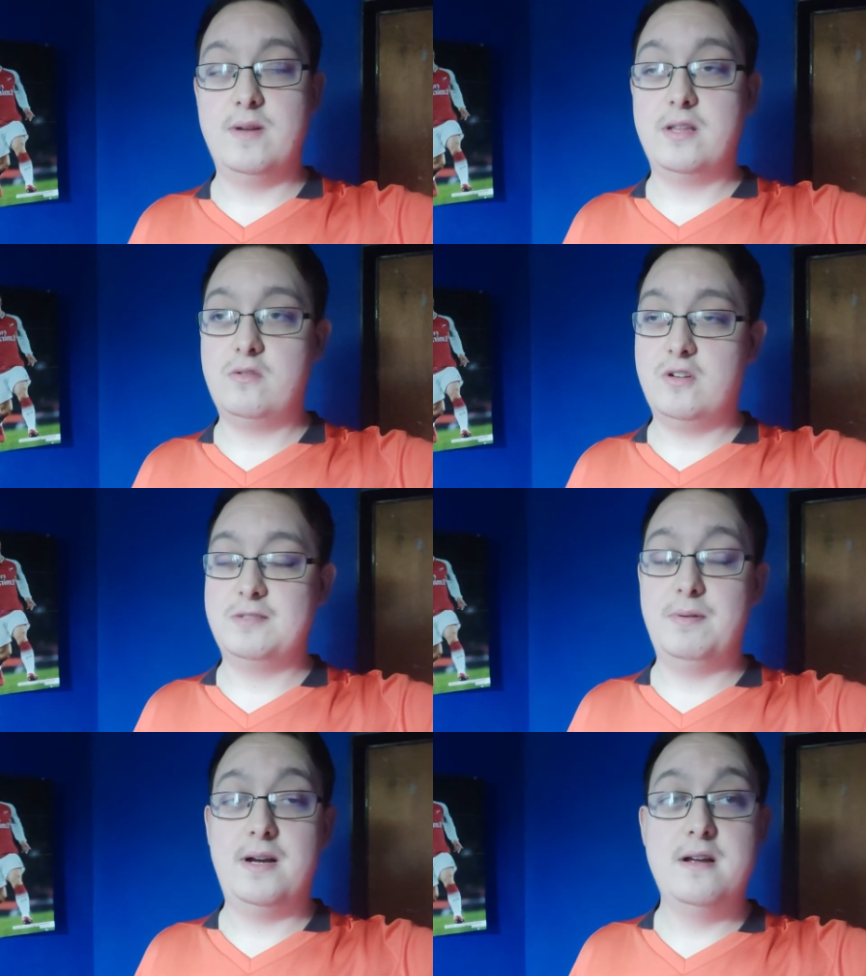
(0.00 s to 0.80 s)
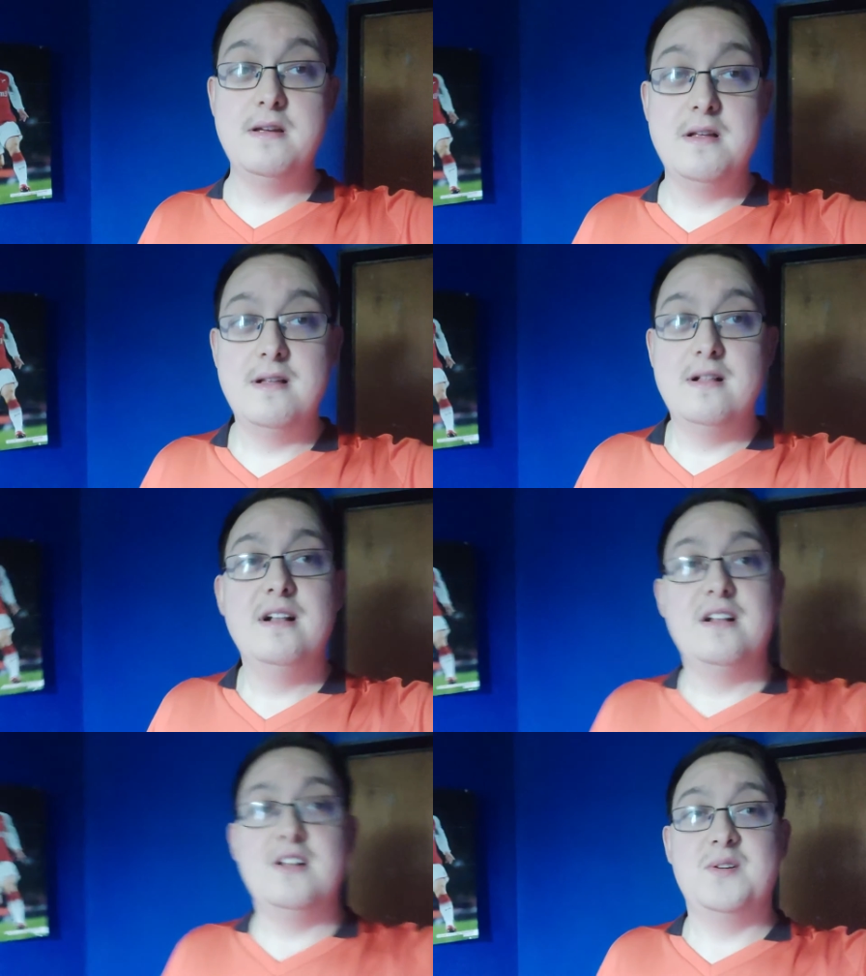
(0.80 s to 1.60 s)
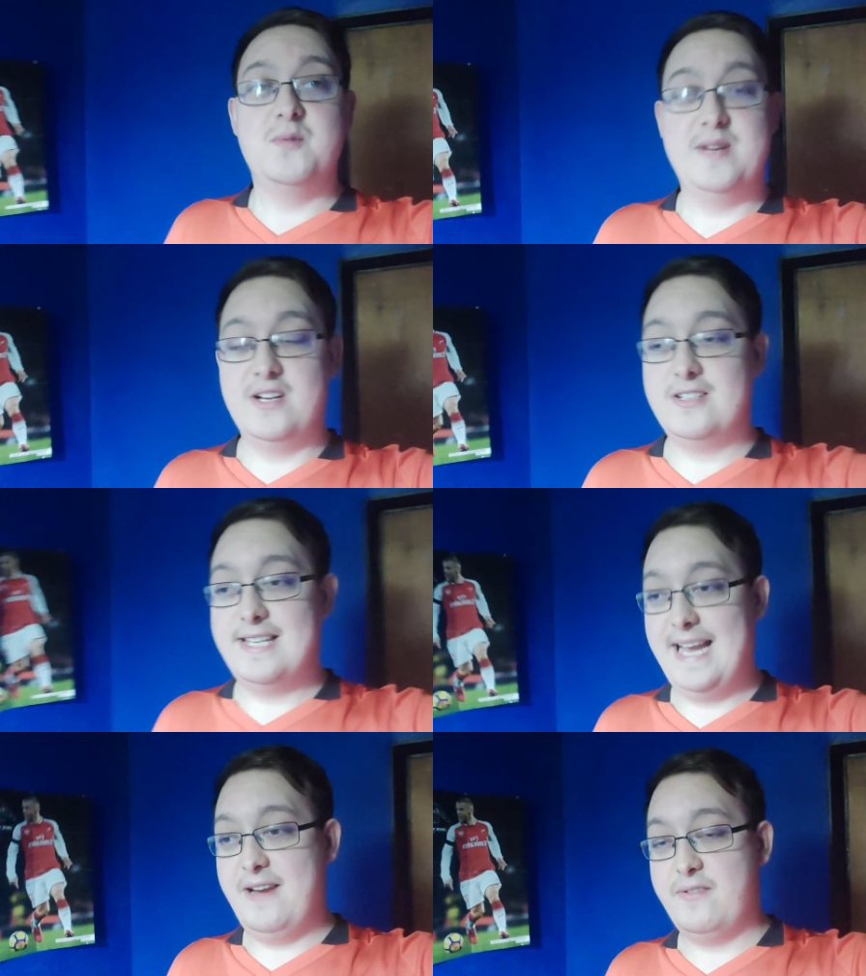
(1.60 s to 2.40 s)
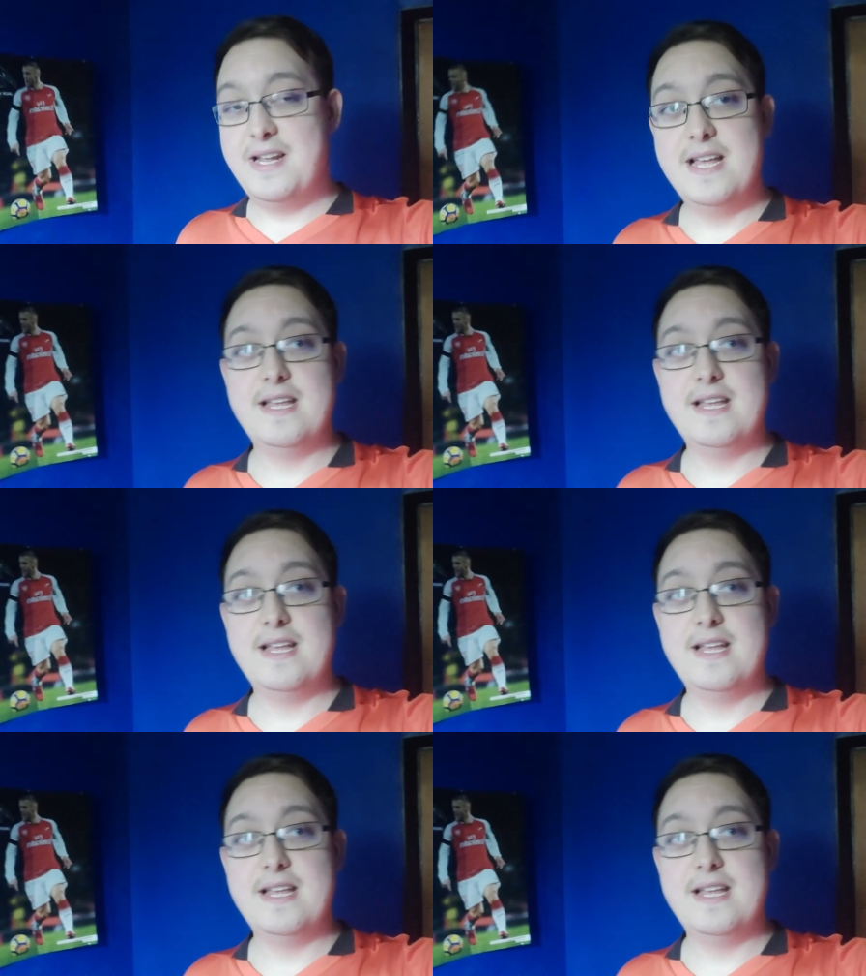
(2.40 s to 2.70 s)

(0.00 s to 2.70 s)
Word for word: well, the crossbar, we got saved.